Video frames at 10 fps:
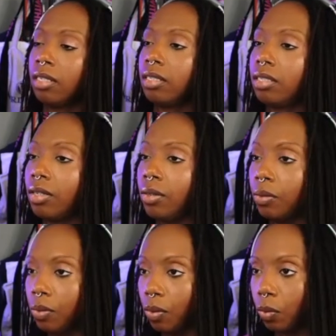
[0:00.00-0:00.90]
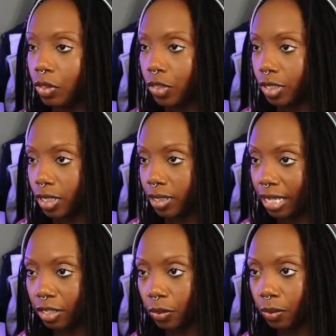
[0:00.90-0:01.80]
So what you suggest
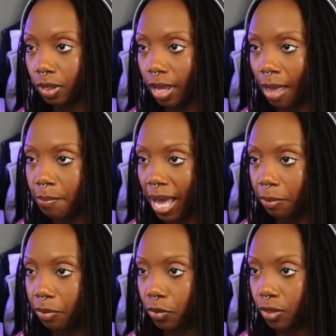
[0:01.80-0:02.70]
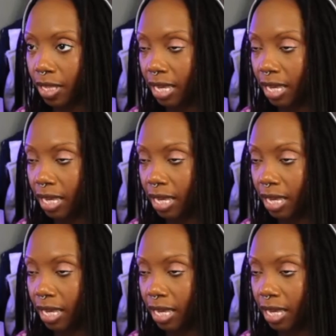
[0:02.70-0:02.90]
I do, I map through the